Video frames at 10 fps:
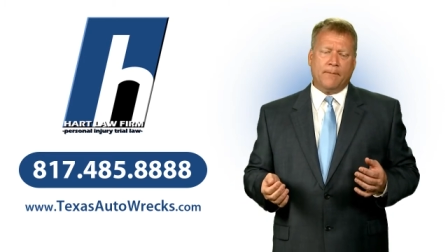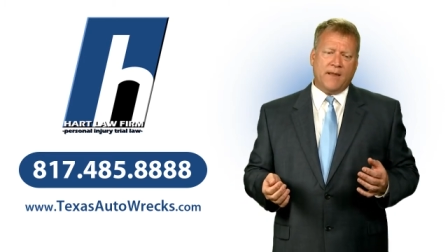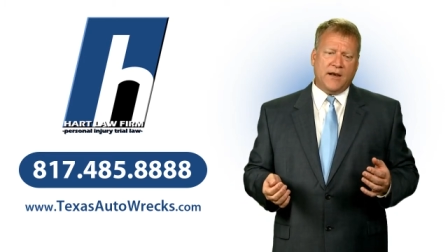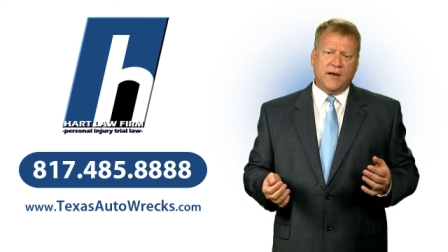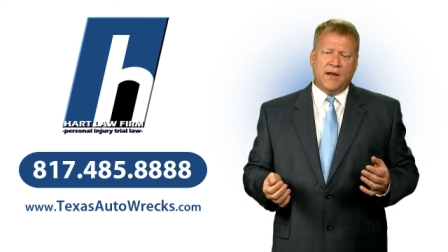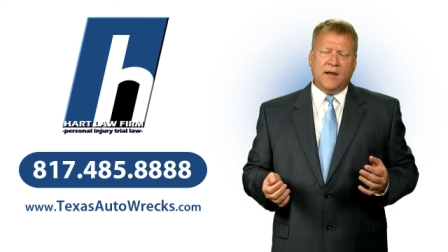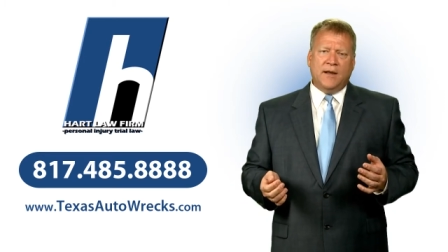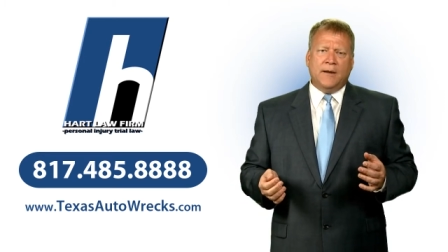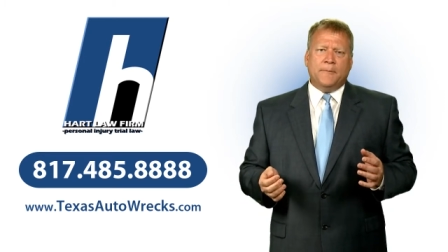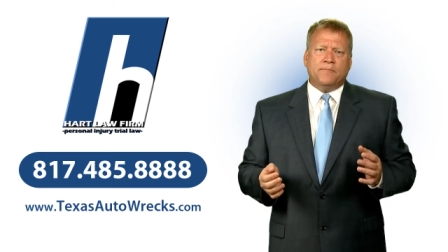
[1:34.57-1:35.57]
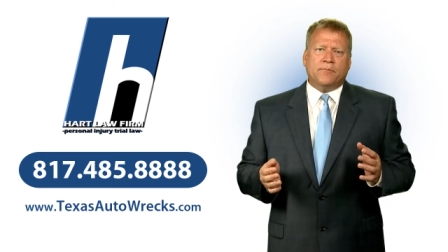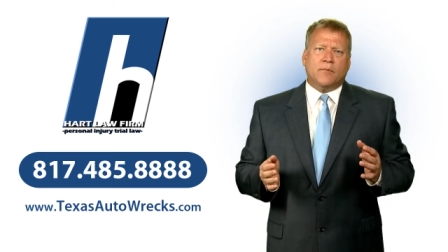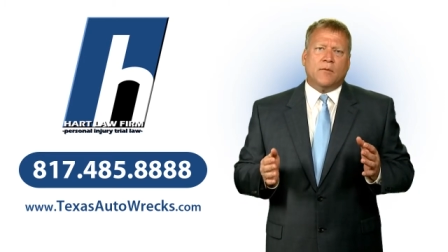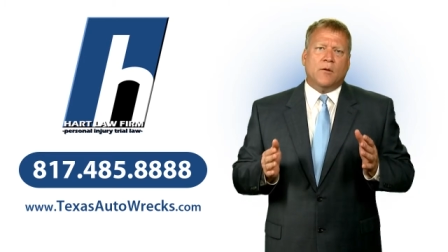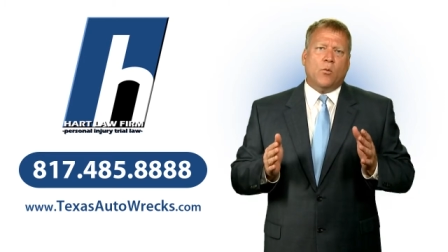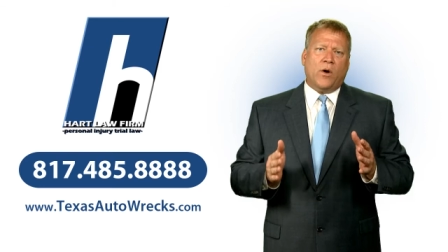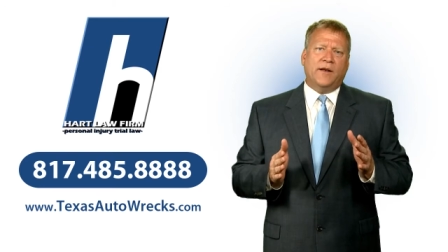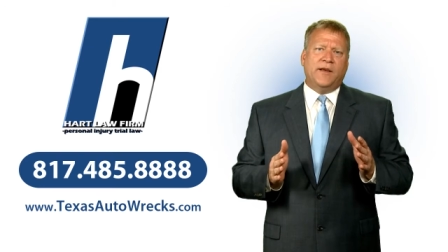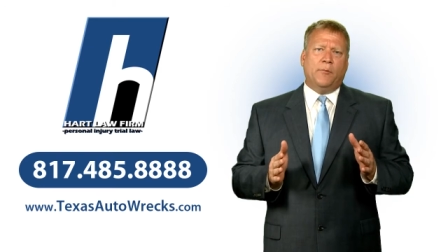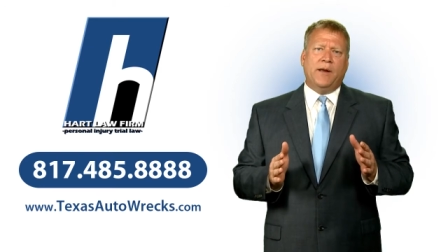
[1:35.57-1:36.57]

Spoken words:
And what I tell